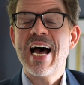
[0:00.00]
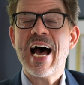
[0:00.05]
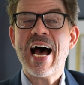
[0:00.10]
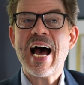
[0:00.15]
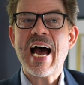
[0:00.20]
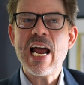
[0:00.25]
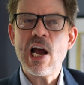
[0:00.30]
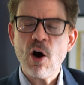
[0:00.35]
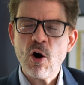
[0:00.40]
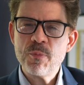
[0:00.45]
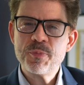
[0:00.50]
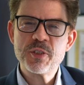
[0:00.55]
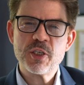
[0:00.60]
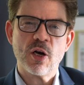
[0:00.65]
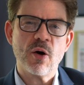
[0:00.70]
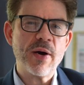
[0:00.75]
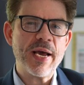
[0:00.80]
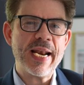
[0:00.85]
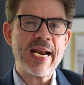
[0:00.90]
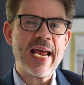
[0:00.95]
I hope
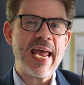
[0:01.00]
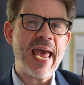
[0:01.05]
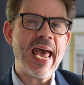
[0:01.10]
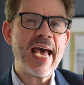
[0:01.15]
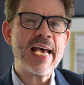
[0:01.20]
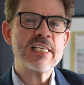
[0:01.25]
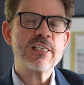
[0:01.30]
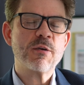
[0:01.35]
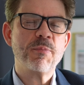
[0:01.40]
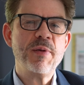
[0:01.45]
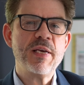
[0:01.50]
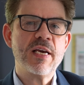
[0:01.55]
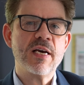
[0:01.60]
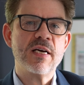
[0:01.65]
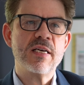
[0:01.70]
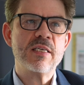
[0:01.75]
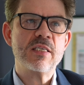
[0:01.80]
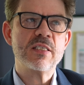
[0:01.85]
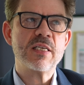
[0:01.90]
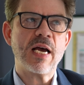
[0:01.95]
so, and I ask
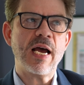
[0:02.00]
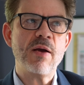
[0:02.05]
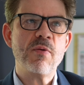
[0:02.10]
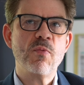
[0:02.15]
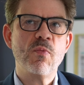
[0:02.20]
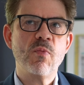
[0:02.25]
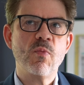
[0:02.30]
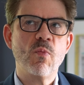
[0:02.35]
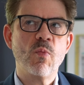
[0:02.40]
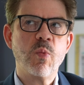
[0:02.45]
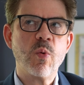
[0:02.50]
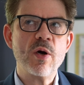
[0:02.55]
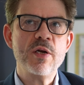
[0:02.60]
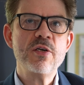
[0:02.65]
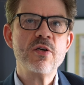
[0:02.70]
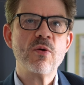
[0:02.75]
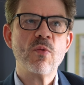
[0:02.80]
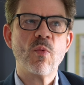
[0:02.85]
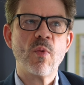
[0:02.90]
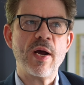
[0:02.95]
because I
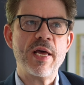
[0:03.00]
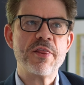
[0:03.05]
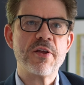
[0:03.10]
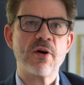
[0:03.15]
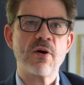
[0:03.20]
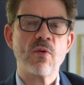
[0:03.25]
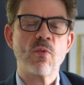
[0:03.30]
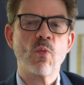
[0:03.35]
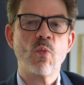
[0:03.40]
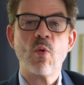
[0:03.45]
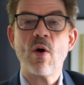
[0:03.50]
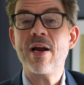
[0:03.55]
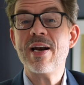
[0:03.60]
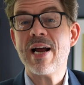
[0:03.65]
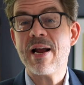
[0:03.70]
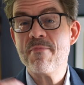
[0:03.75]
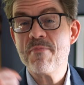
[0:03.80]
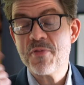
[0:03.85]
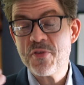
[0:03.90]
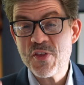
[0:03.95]
wonder whether what
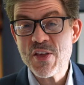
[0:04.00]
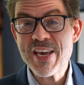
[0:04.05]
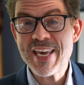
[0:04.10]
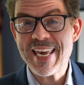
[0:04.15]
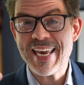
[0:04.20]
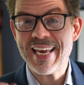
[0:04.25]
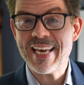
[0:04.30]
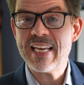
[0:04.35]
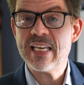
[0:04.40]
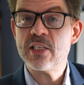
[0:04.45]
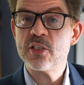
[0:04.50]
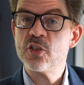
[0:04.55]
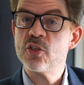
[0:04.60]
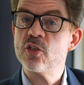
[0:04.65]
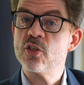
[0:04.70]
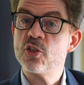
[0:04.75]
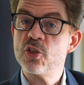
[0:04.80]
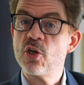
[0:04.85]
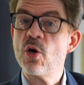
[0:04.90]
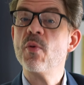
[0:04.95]
I'm thinking is
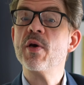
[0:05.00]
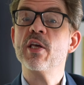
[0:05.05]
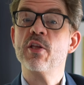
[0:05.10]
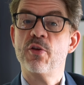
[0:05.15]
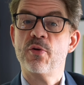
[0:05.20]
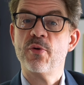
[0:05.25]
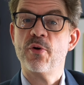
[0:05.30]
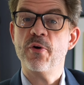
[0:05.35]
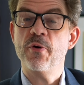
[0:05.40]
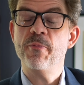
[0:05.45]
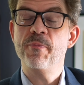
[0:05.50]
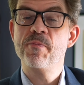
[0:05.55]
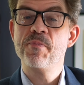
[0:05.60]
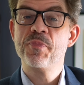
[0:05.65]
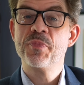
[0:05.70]
showing through.